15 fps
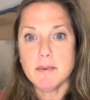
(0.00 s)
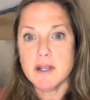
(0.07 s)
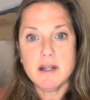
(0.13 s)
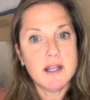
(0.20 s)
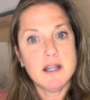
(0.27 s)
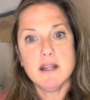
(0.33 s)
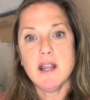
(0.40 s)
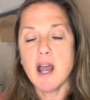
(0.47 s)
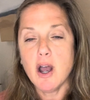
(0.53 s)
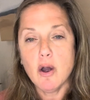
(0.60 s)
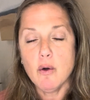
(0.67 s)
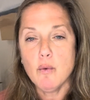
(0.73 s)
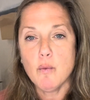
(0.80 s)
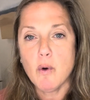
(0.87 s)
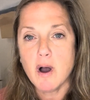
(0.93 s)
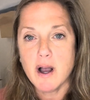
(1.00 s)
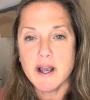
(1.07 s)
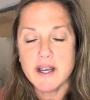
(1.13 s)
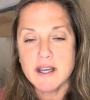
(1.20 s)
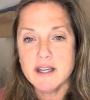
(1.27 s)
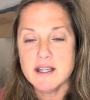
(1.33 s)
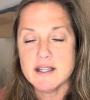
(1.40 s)
And then now,
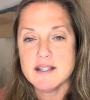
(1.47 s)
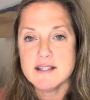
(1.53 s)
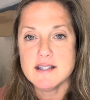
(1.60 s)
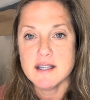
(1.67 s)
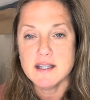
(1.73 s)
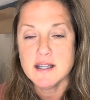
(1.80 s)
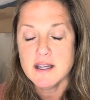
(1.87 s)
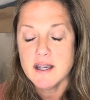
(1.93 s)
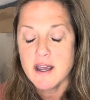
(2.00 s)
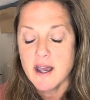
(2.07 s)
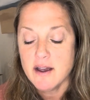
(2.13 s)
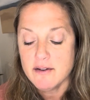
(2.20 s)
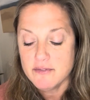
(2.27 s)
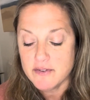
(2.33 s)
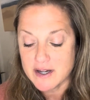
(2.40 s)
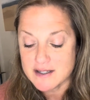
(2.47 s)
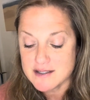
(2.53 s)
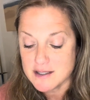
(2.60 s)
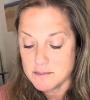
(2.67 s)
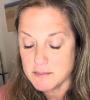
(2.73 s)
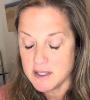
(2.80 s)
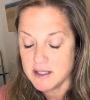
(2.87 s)
why is it
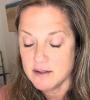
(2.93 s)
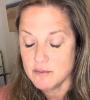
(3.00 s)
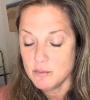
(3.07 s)
affecting me?